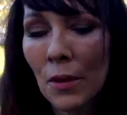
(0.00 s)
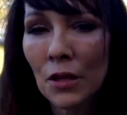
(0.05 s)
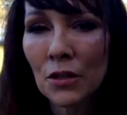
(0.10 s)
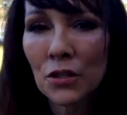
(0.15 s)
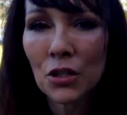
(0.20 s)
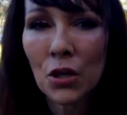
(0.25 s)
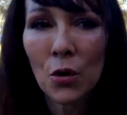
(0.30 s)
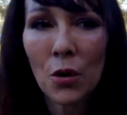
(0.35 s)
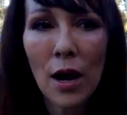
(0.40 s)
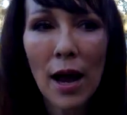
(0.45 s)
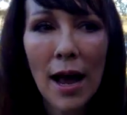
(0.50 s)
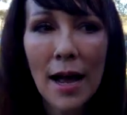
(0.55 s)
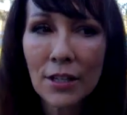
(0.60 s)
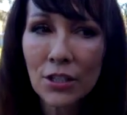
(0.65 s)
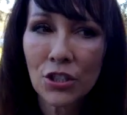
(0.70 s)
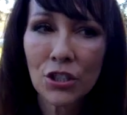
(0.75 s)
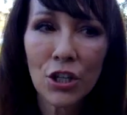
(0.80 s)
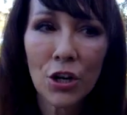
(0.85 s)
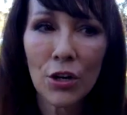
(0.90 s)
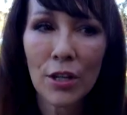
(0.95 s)
So
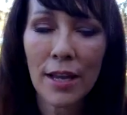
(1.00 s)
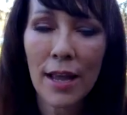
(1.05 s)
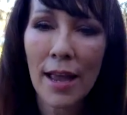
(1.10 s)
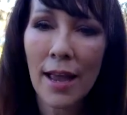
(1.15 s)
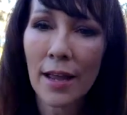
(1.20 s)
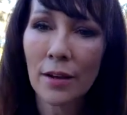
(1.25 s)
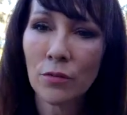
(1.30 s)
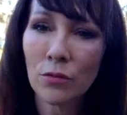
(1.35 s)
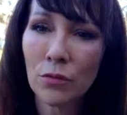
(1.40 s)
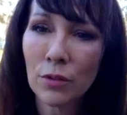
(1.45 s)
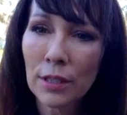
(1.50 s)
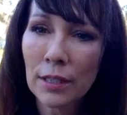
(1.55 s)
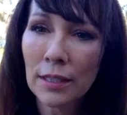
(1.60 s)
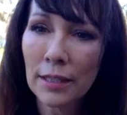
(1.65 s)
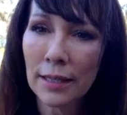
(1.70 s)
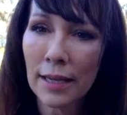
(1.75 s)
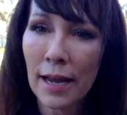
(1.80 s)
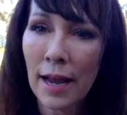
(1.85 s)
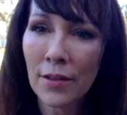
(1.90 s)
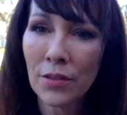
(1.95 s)
Ask Jodiann,
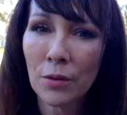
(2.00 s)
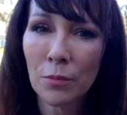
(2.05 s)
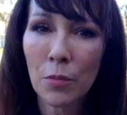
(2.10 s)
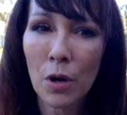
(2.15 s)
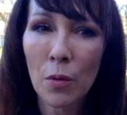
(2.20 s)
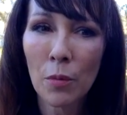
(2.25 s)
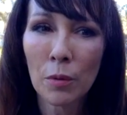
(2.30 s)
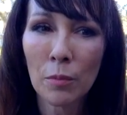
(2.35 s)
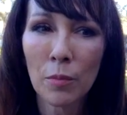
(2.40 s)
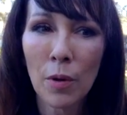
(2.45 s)
really, at the moment,